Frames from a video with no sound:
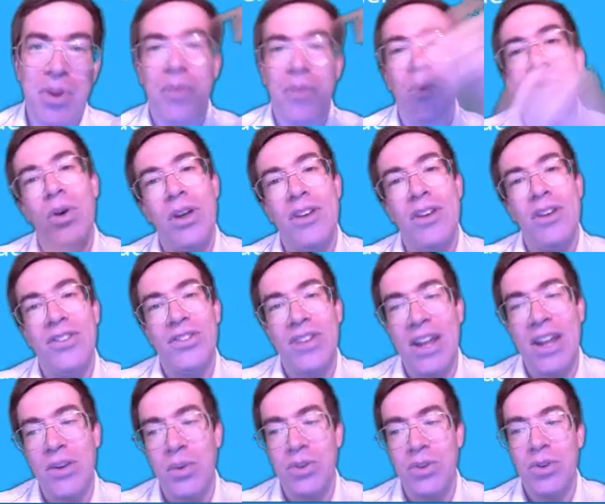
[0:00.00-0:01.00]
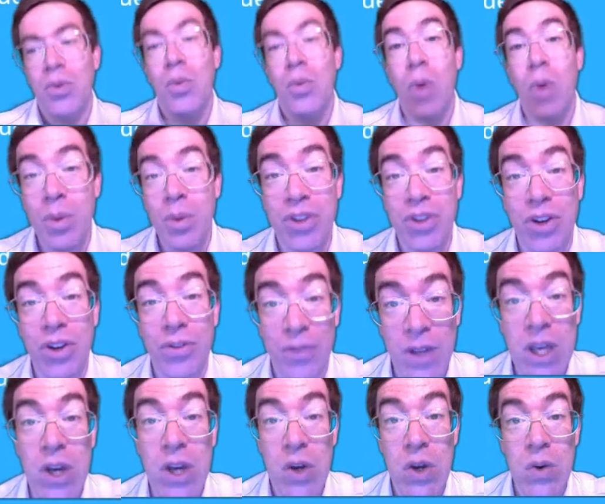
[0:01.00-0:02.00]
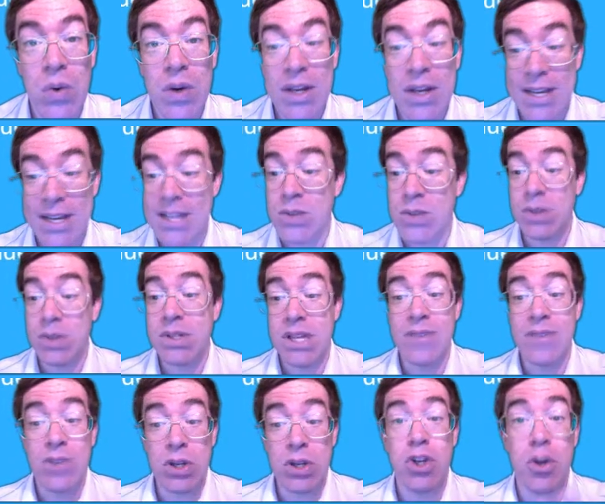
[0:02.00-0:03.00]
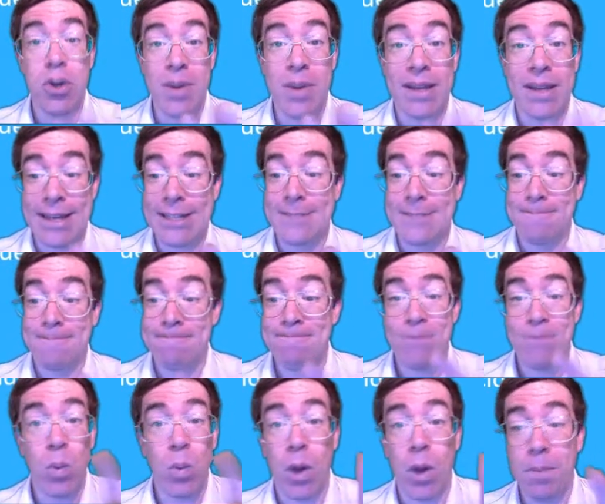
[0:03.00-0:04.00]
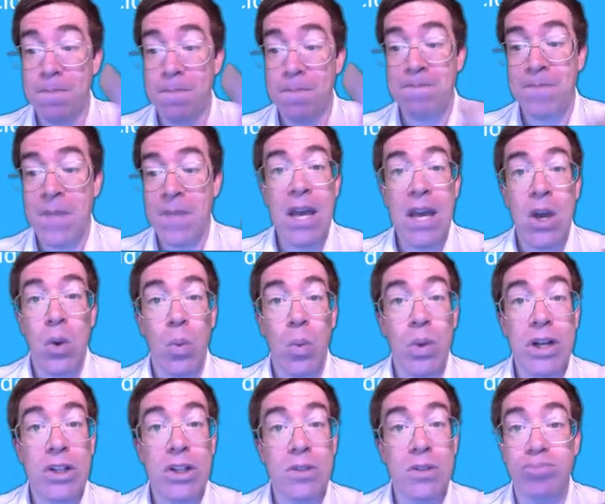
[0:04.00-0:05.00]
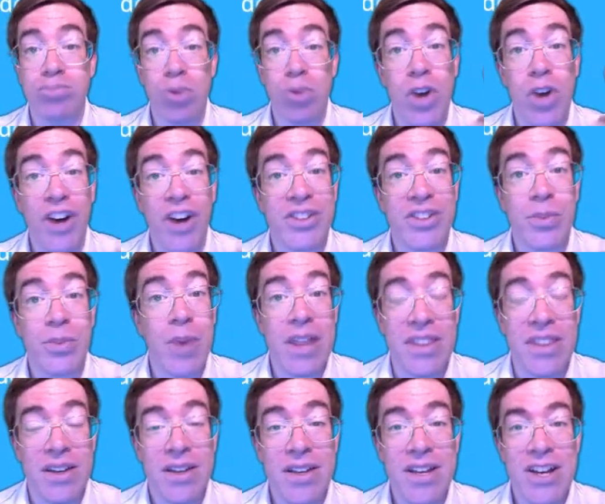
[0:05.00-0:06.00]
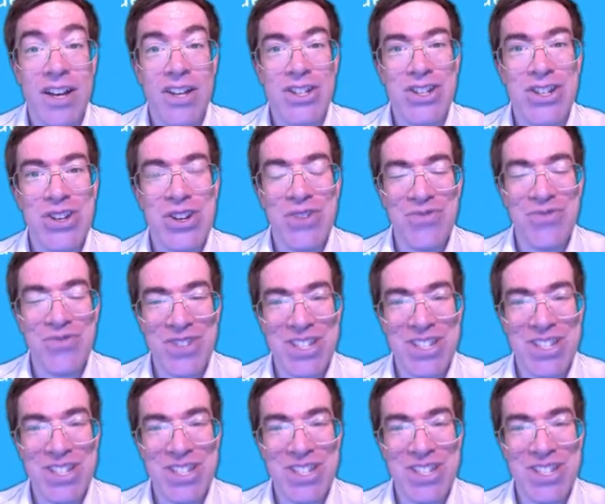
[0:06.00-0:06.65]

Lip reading: But what they also said was, what we'll do for you is we'll give you two big things. One, we'll broadcast the weather so you can